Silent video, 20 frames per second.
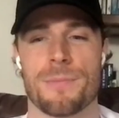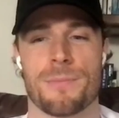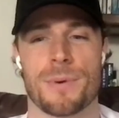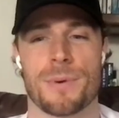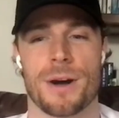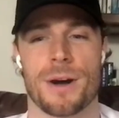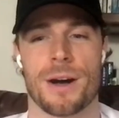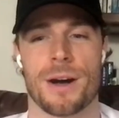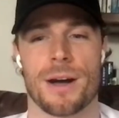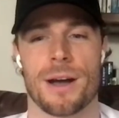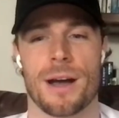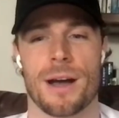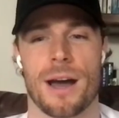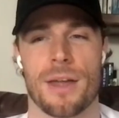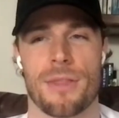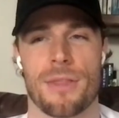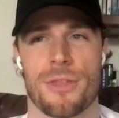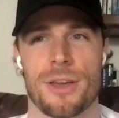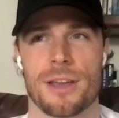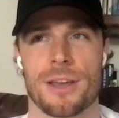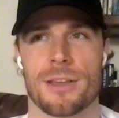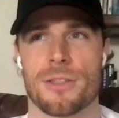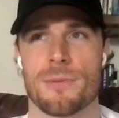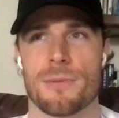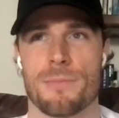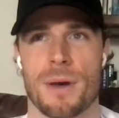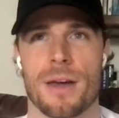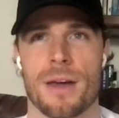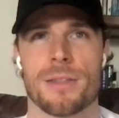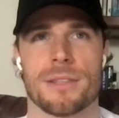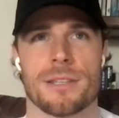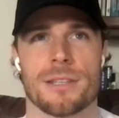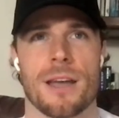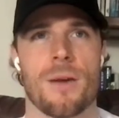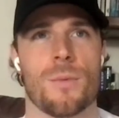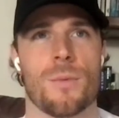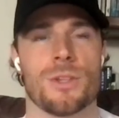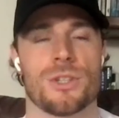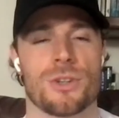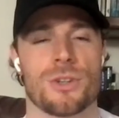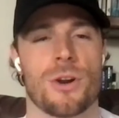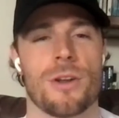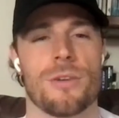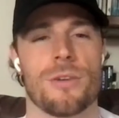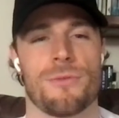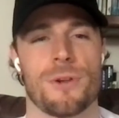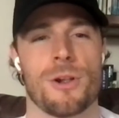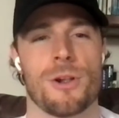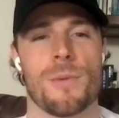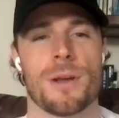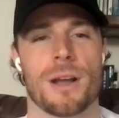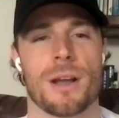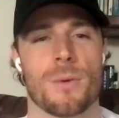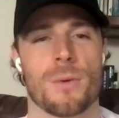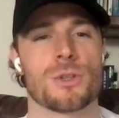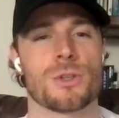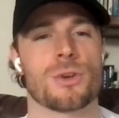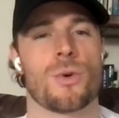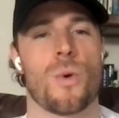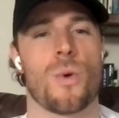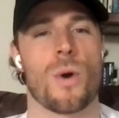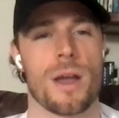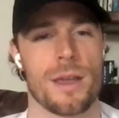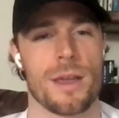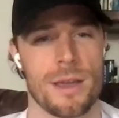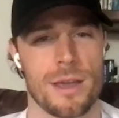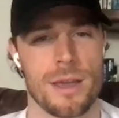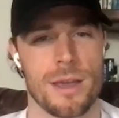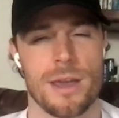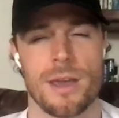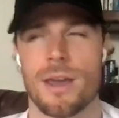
But I think that by the time we'd started filming, I was quite